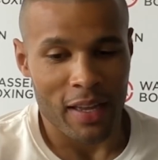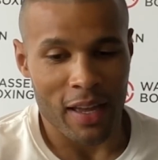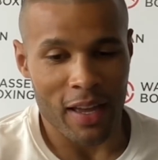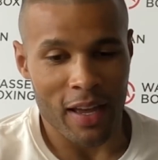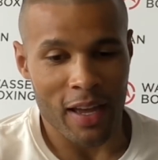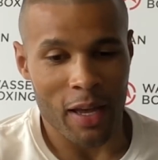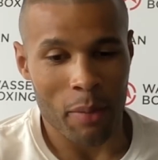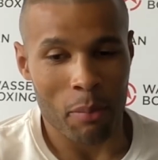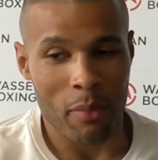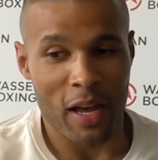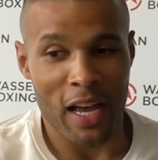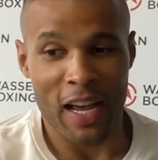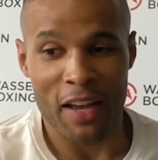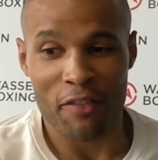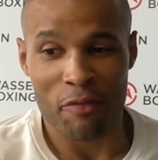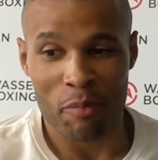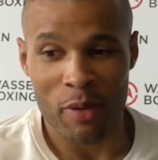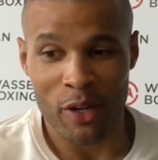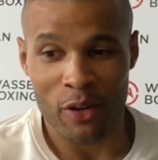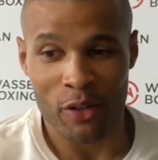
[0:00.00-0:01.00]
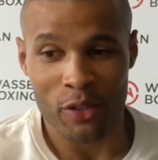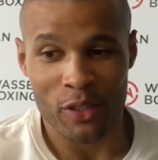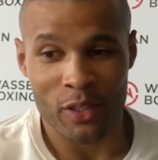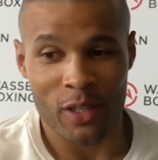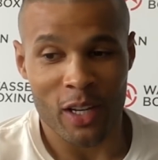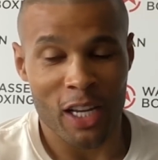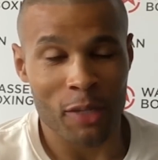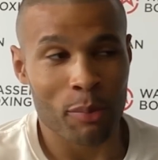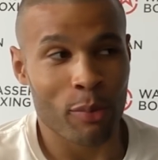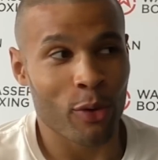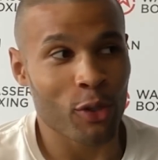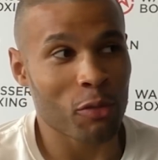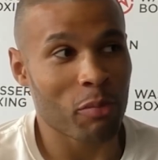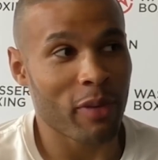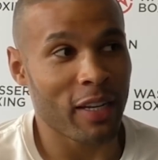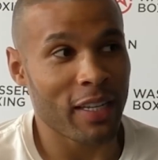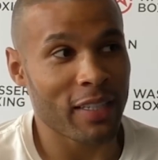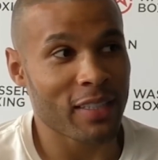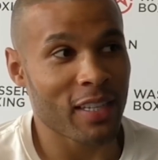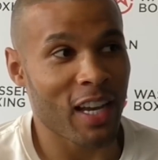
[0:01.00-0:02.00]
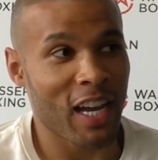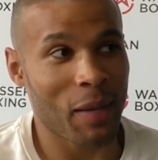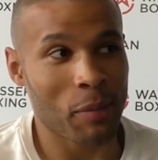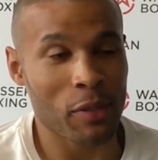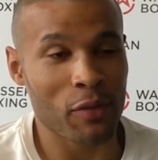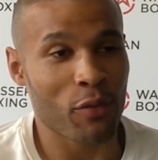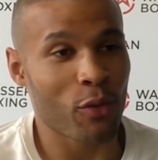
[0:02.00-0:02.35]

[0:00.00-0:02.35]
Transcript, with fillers: Um, I've been on Sky Sports many times.